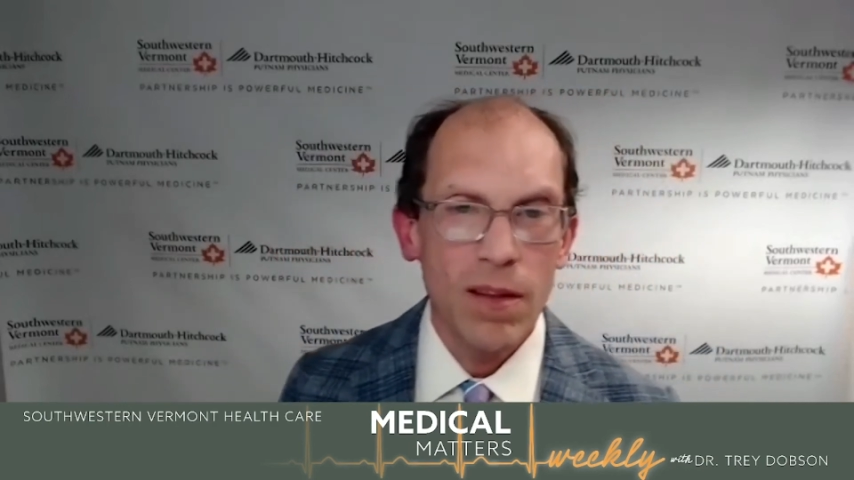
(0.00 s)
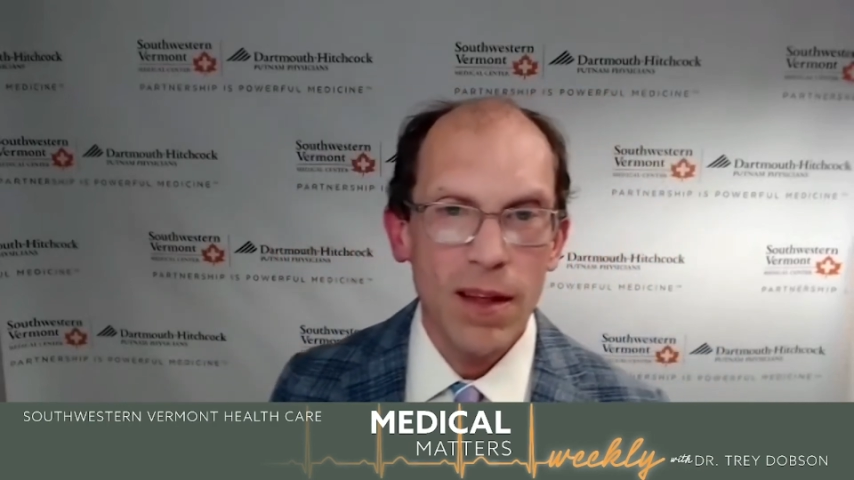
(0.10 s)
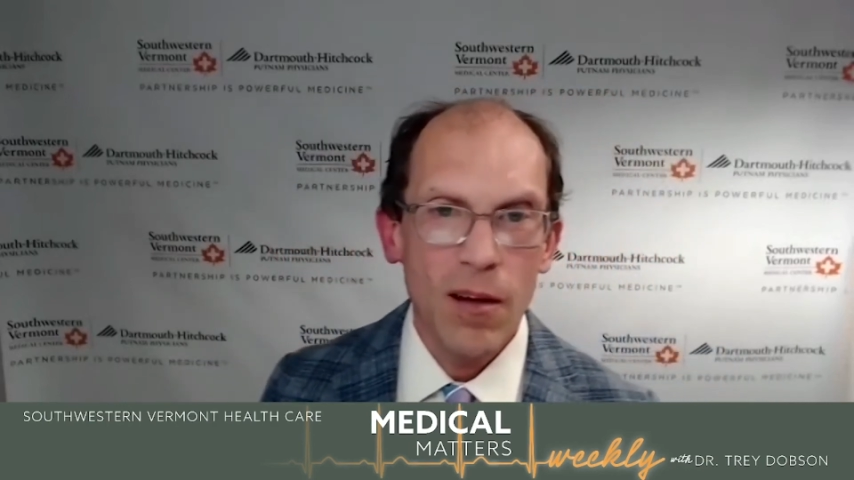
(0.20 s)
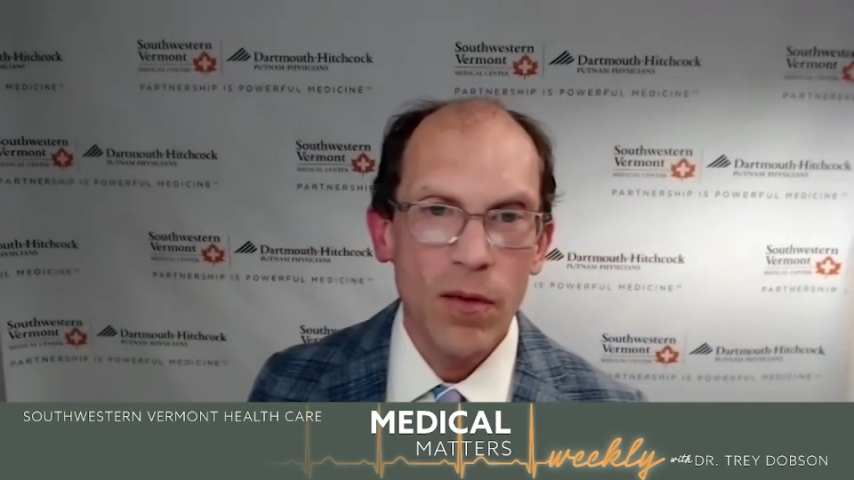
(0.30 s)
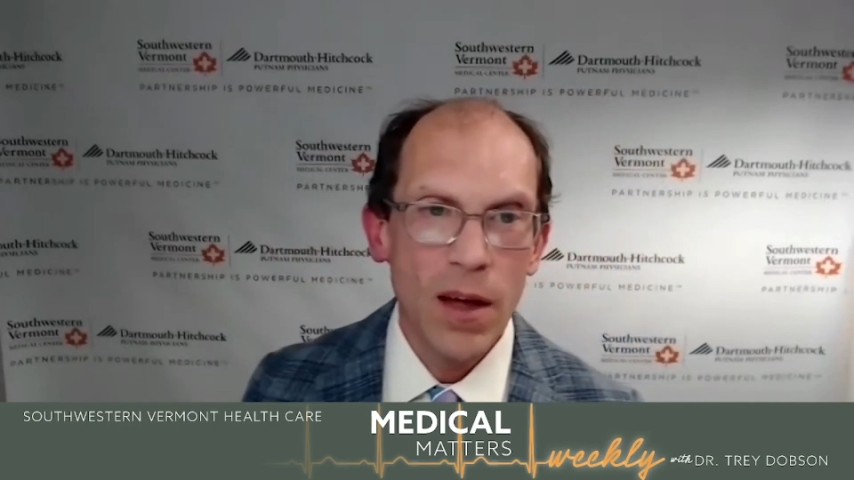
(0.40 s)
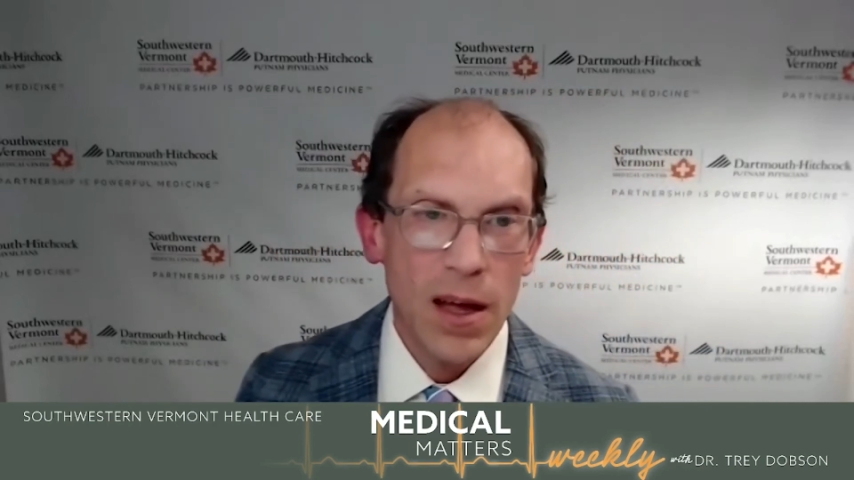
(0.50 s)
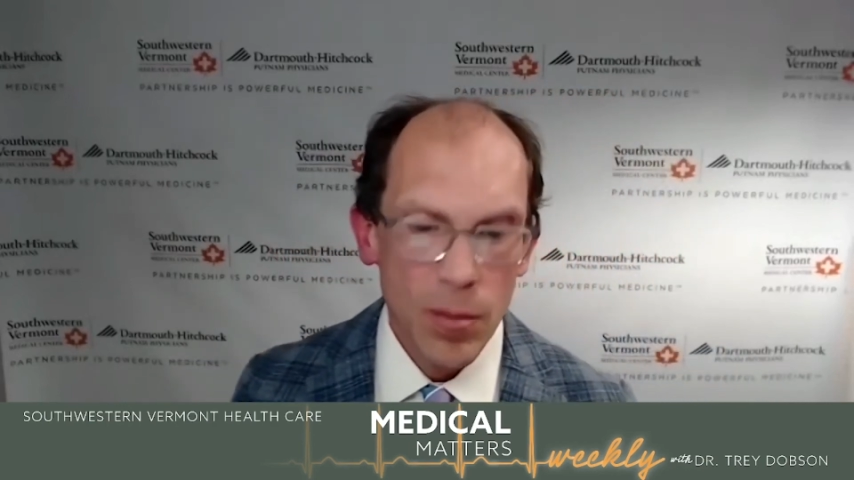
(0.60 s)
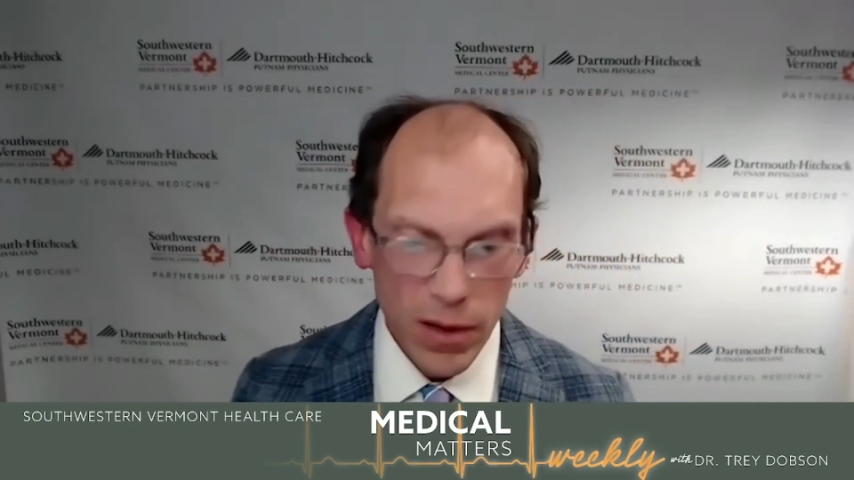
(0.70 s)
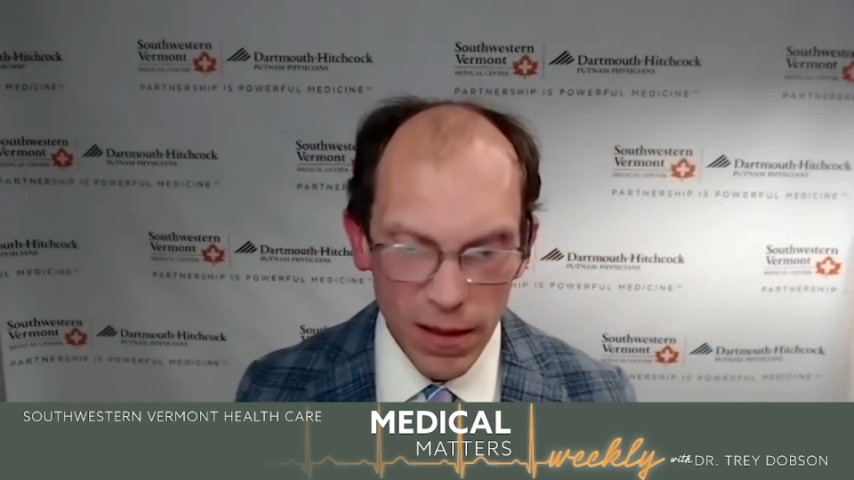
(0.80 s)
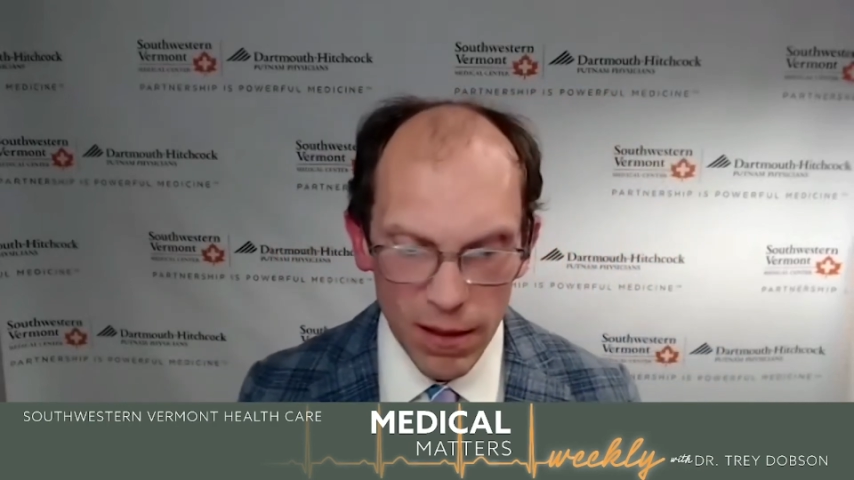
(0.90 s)
itself,
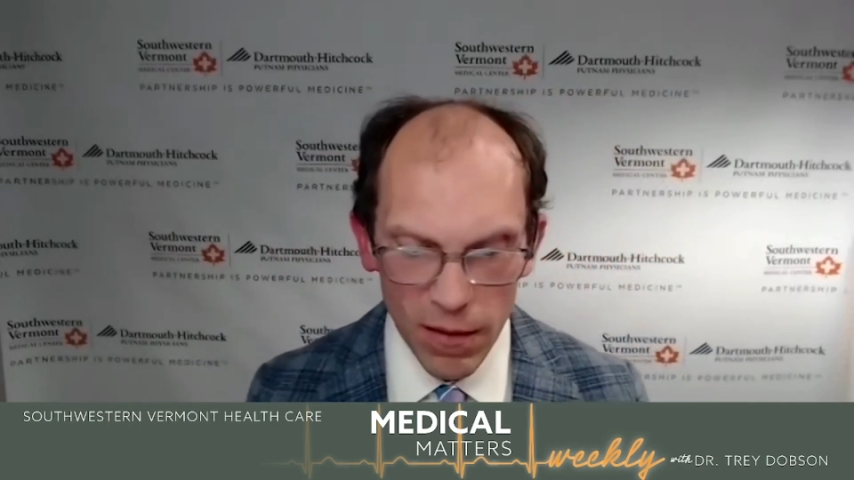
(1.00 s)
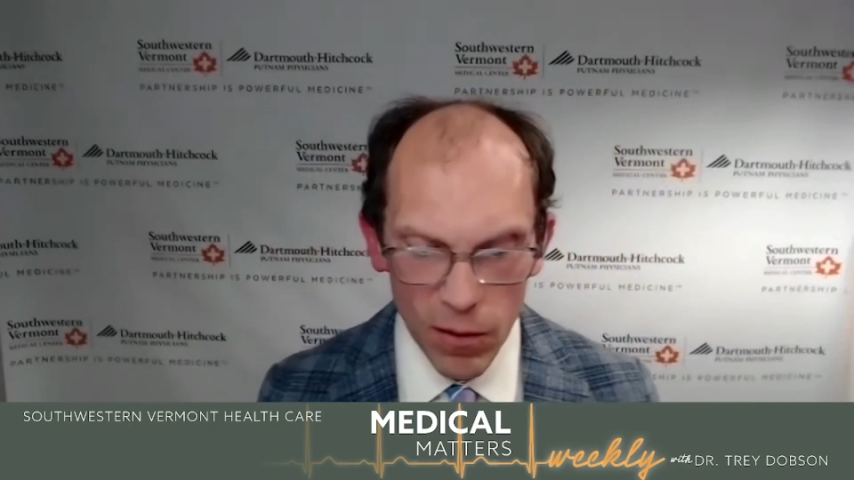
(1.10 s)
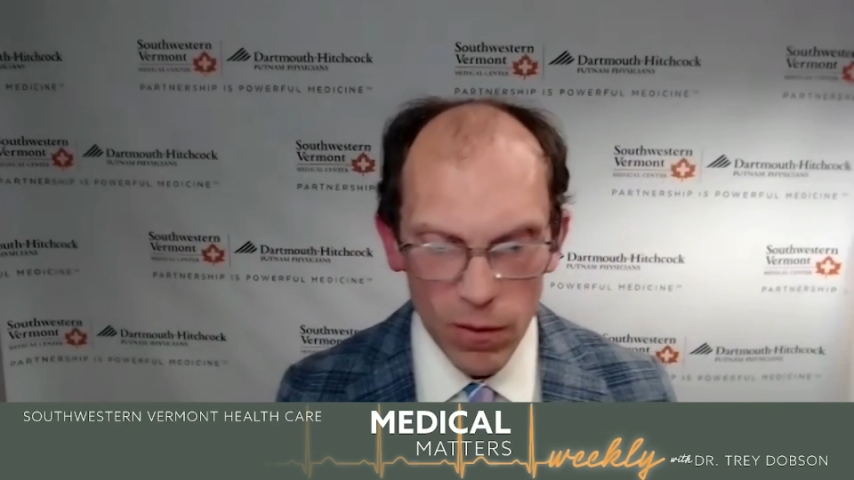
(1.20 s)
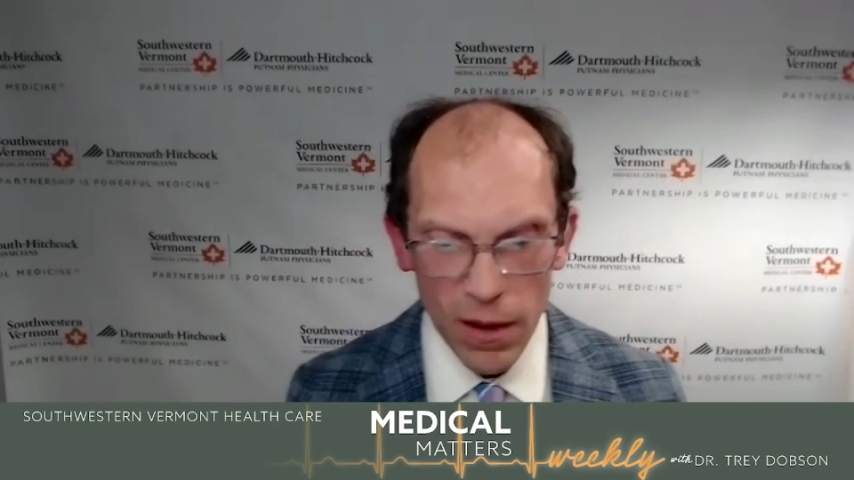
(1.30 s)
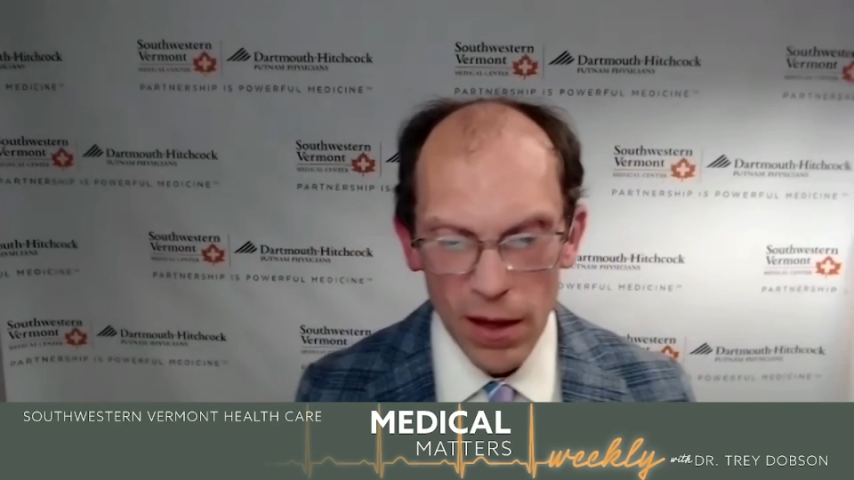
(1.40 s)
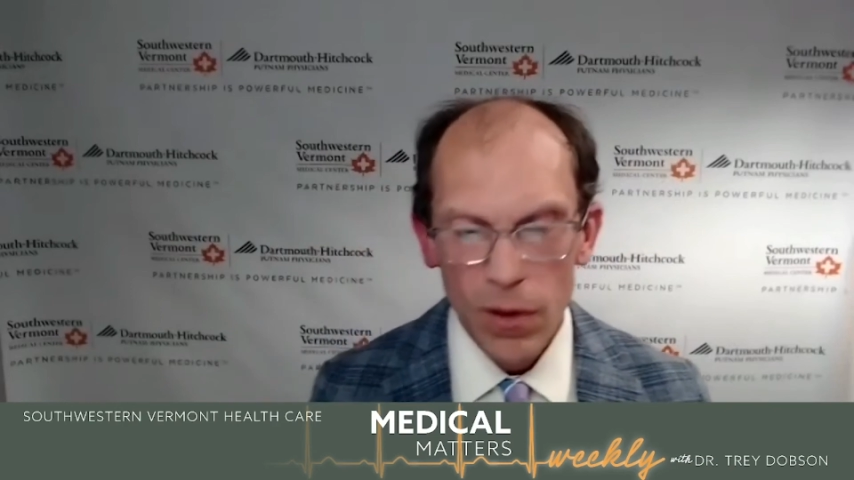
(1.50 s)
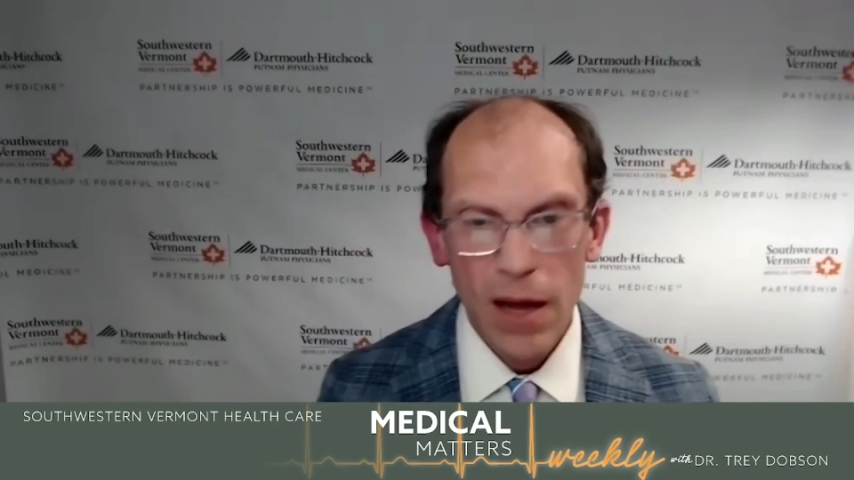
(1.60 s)
please send those in.